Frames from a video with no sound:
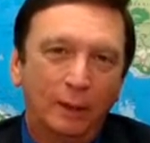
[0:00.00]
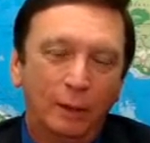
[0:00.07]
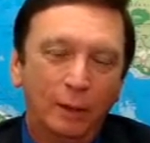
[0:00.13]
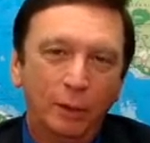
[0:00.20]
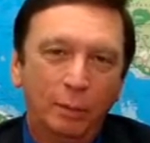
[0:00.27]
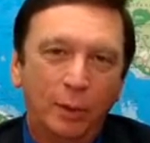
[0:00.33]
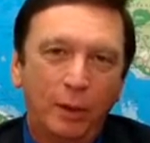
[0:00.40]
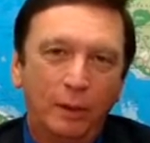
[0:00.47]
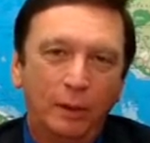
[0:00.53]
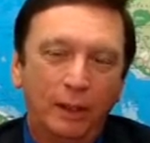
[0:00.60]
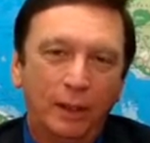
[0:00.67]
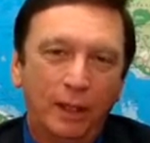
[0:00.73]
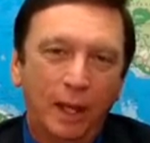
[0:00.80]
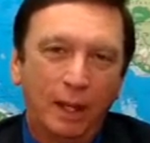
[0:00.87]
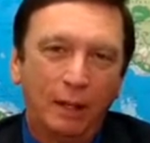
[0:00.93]
Are you part of the
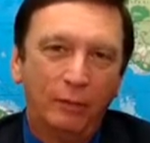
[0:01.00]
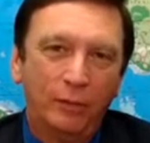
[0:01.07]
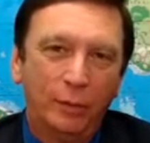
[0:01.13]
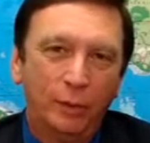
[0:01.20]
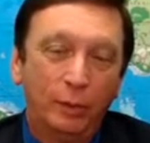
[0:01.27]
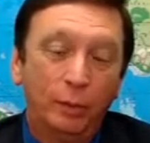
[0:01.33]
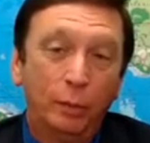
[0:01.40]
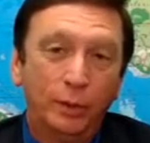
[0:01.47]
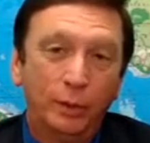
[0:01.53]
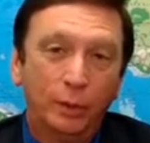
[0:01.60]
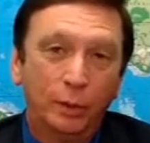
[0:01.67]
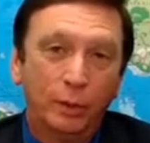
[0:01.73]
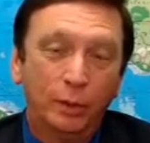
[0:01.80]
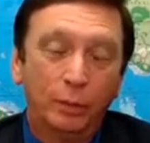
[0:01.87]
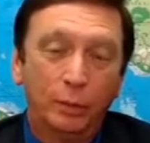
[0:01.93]
California
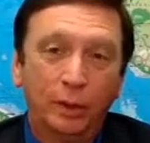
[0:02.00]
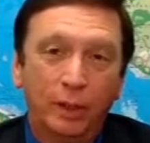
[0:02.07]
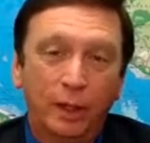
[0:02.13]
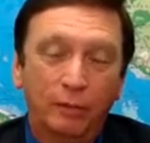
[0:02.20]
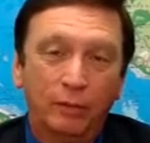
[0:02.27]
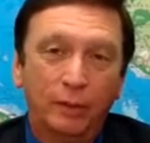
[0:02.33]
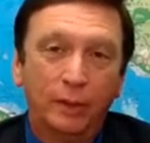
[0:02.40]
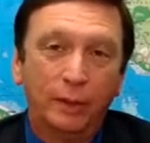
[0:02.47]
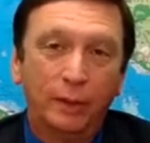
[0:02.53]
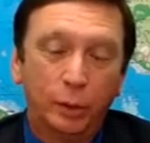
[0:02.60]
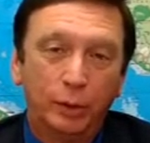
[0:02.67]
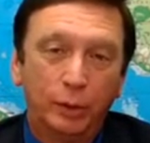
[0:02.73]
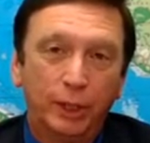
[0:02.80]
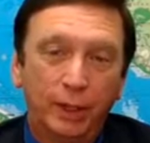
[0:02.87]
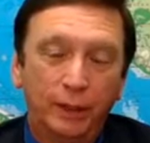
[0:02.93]
Resource Recovery
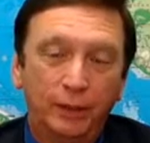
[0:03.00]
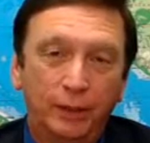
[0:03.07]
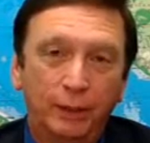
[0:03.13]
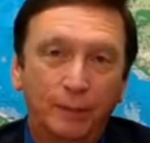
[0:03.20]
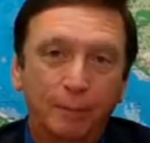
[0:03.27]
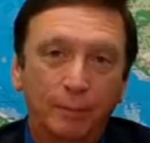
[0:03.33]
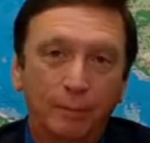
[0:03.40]
Association?